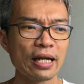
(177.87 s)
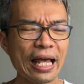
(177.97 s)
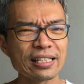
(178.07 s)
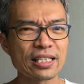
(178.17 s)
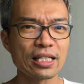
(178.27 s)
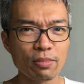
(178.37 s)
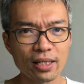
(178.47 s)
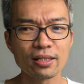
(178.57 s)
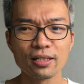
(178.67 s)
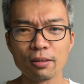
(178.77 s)

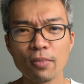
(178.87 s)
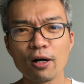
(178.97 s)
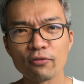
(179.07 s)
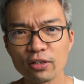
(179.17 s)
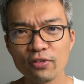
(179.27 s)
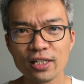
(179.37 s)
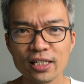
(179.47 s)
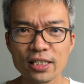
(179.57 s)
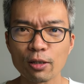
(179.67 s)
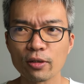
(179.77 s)
estimated amount of
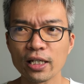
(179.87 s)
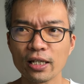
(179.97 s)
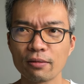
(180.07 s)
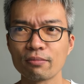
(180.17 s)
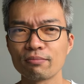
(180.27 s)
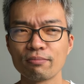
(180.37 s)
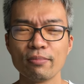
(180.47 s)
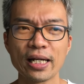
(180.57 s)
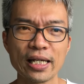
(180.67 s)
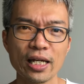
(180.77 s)
dividends I'll get
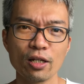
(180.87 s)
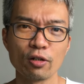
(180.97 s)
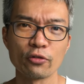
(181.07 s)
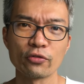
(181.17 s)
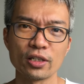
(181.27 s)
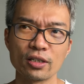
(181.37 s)
by the end of